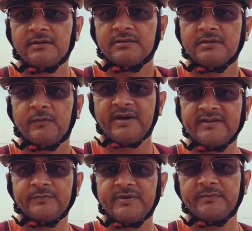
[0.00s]
the wise
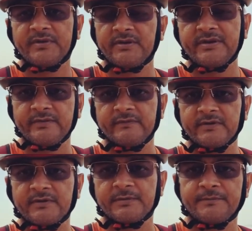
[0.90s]
people give
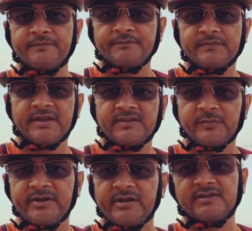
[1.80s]
the
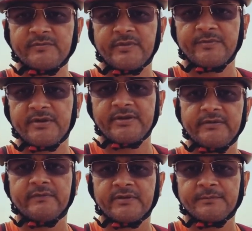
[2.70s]
experienced people
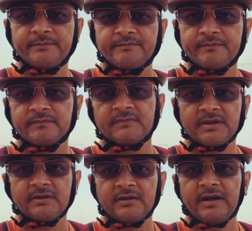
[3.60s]
give
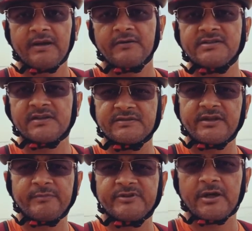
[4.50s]
and just
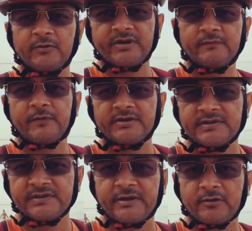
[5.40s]
keeps doubting for the
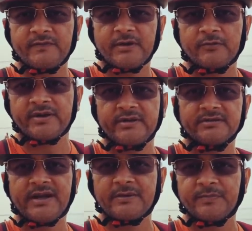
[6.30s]
sake of doubting,
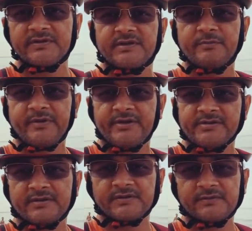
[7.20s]
that person
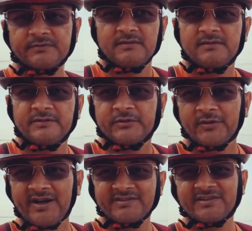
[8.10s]
perishes. So
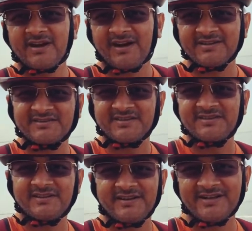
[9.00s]
let's ask,
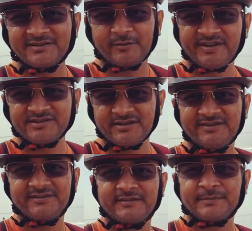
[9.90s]
let's
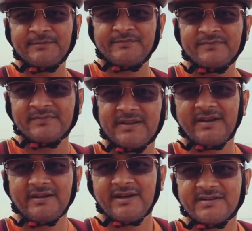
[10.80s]
question,
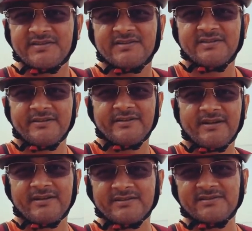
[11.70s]
and let's
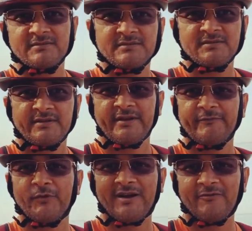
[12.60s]
realize. If
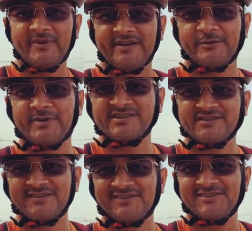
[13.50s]
you have many
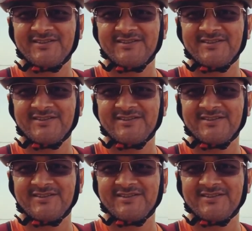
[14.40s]
questions